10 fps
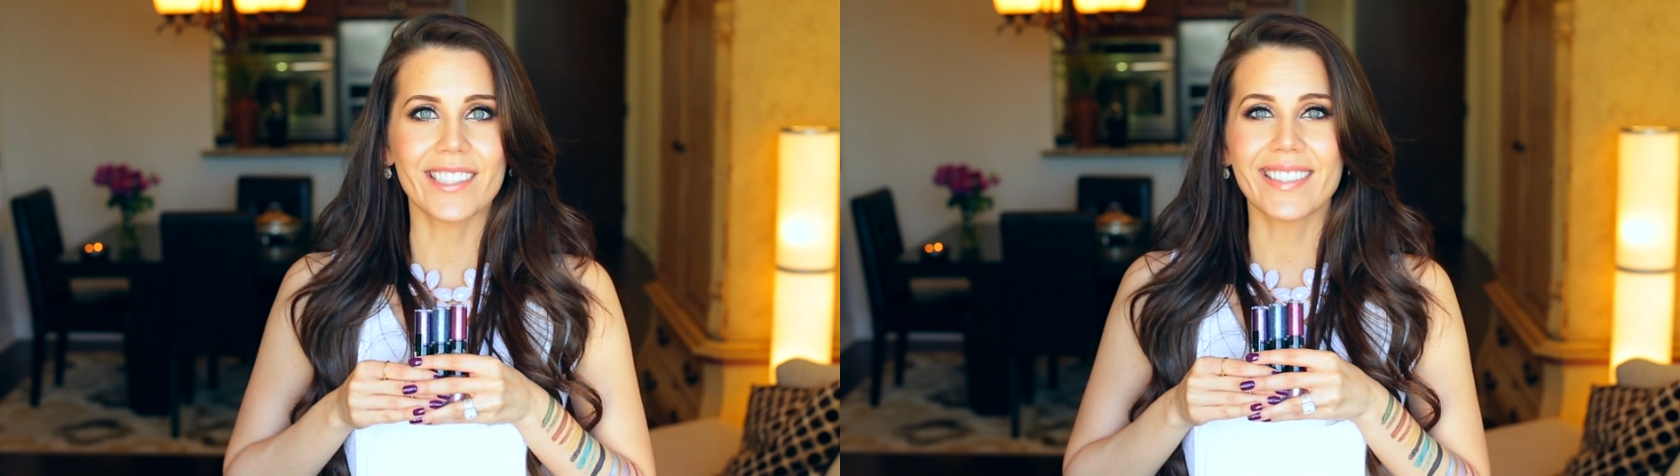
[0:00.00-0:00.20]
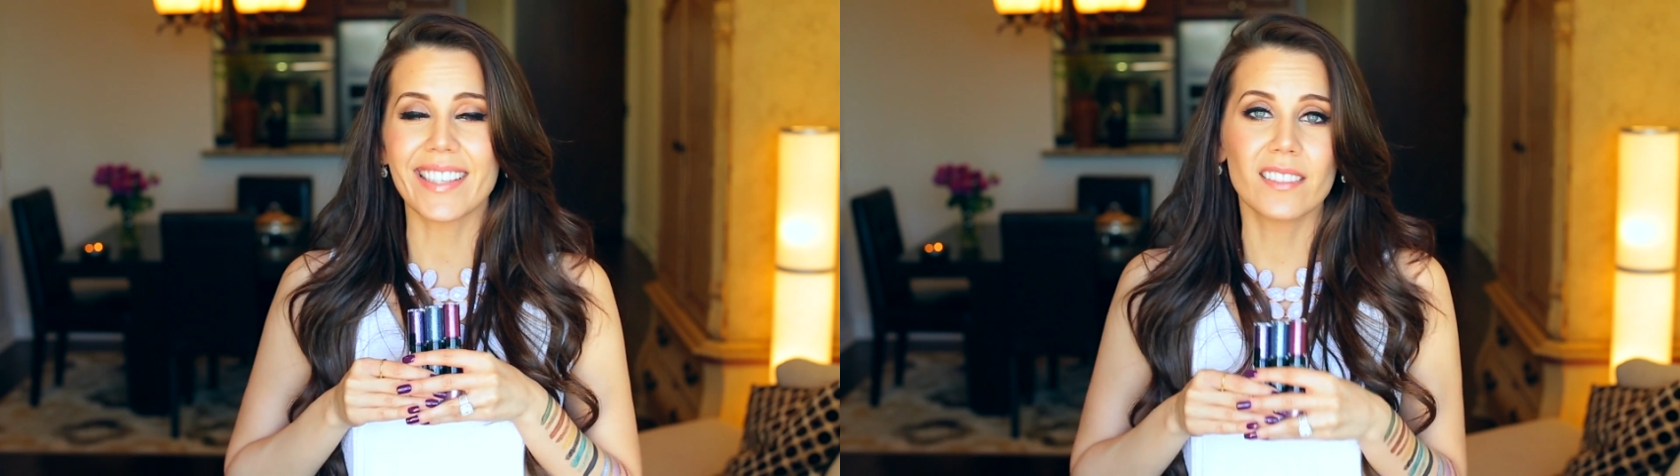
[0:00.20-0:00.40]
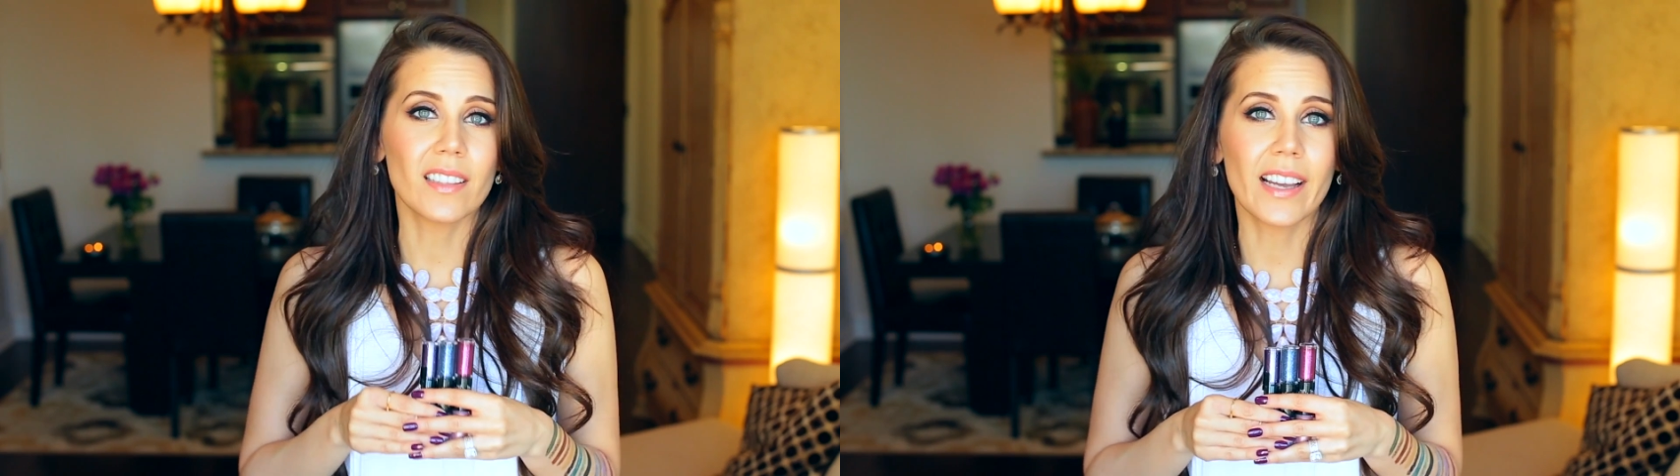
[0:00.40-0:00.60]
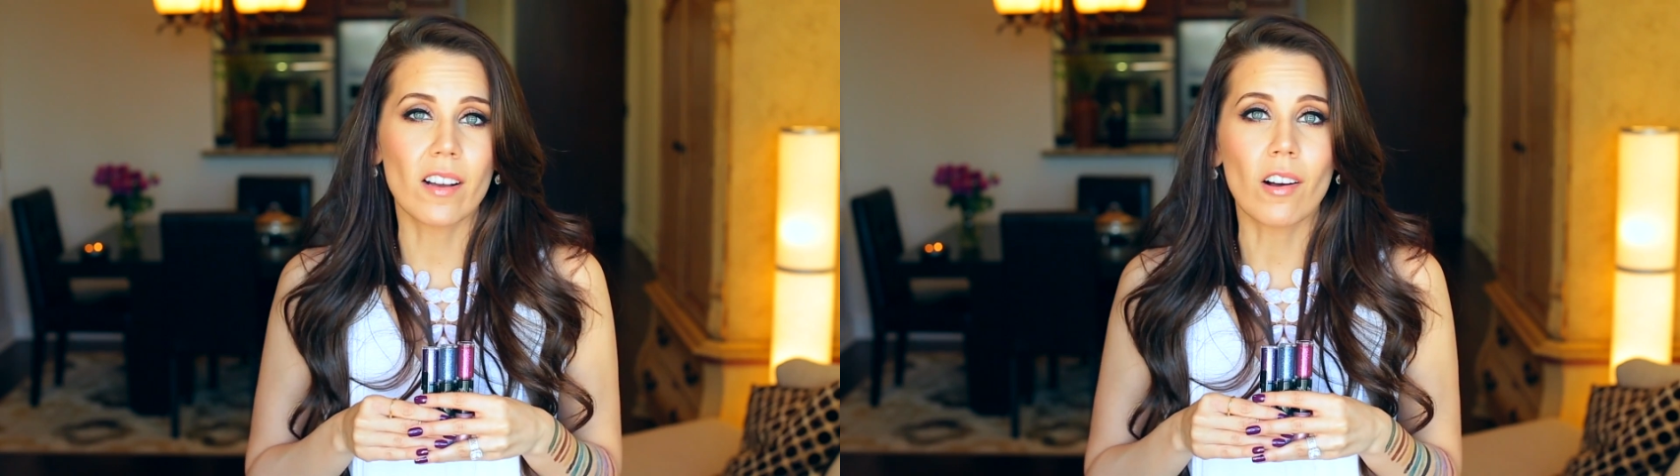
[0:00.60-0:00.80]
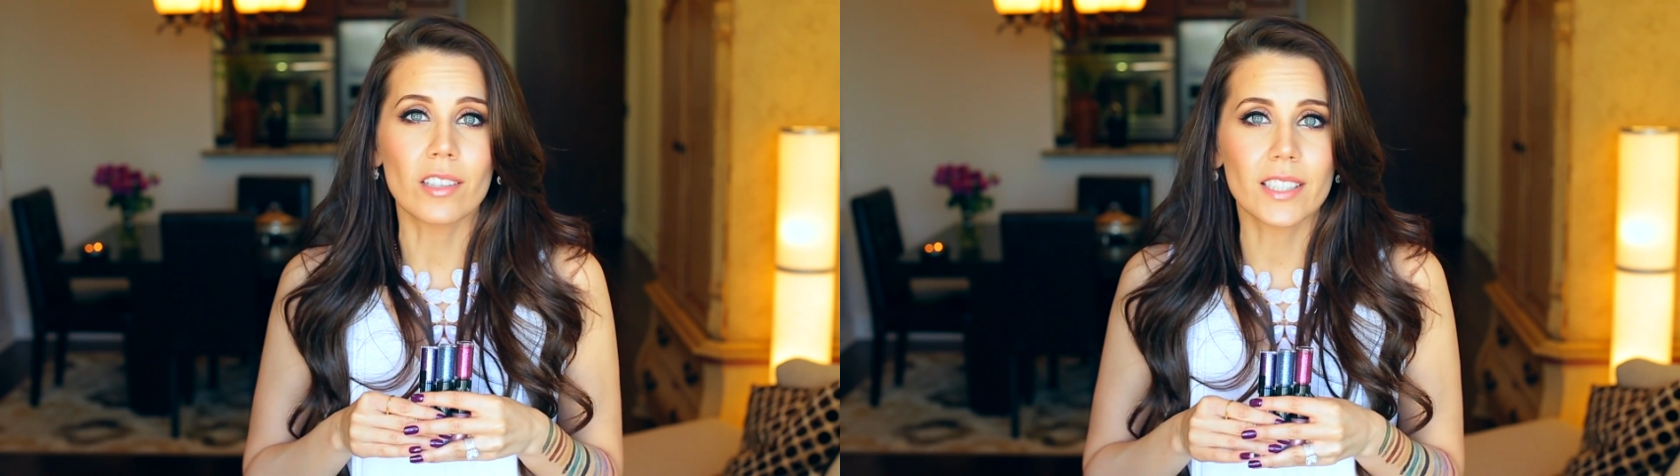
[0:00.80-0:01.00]
just didn't
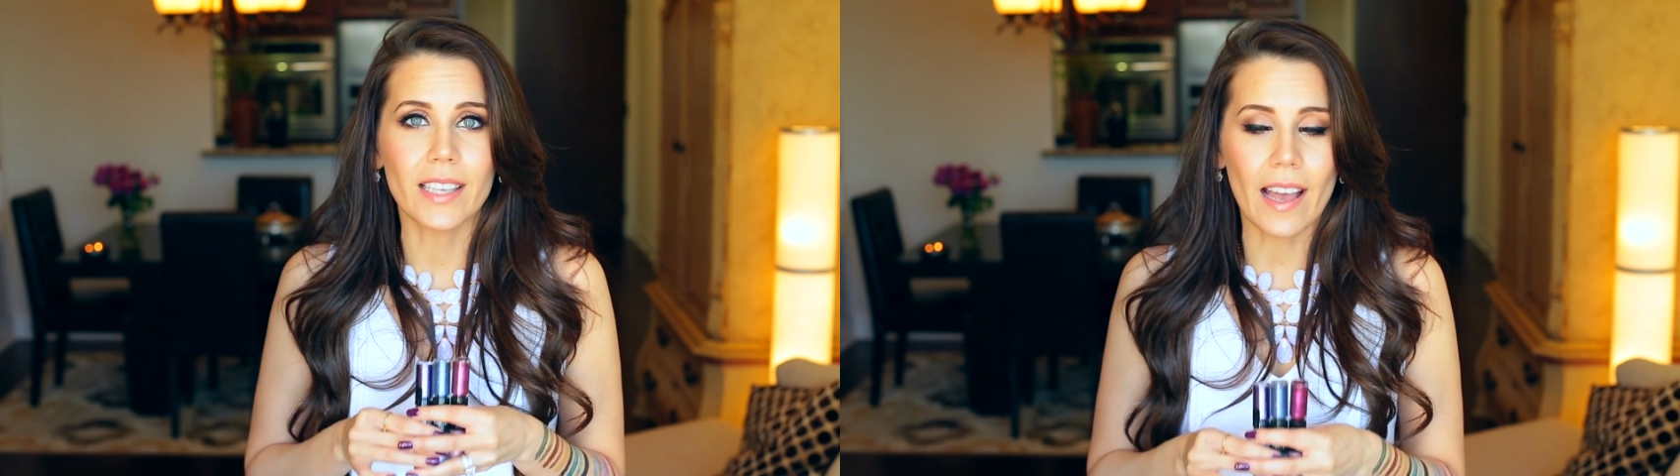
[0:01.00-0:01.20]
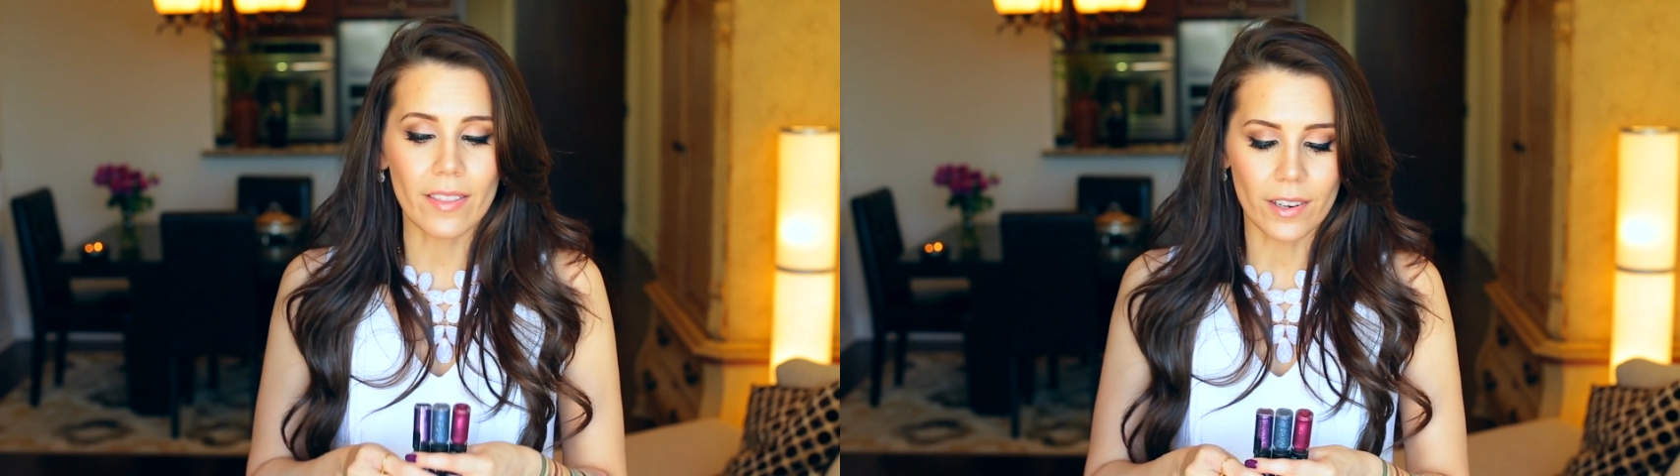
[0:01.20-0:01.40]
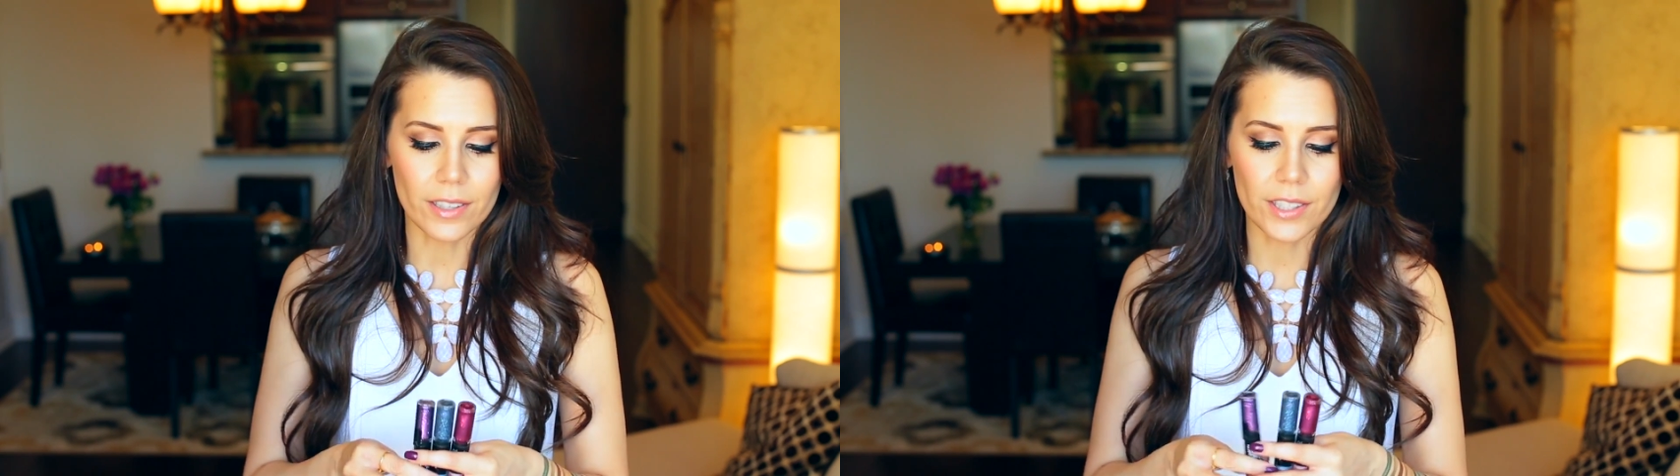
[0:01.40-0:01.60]
like altogether.